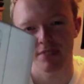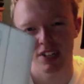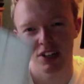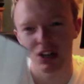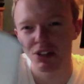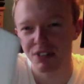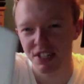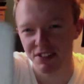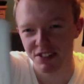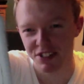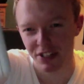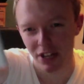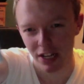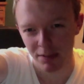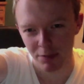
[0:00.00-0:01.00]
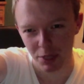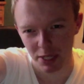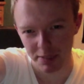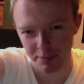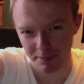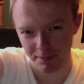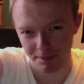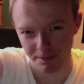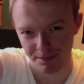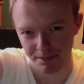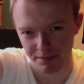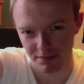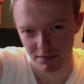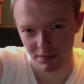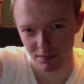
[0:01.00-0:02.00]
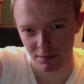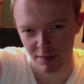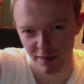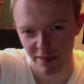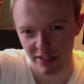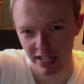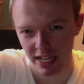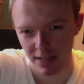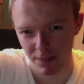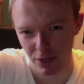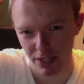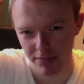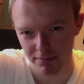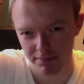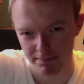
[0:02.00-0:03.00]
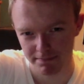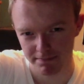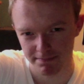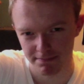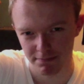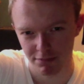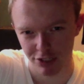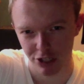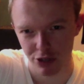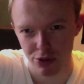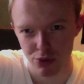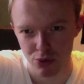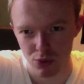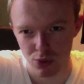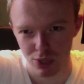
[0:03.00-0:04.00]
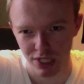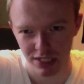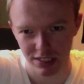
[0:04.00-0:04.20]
Ocarina of Time, right? My favourite game, right? No.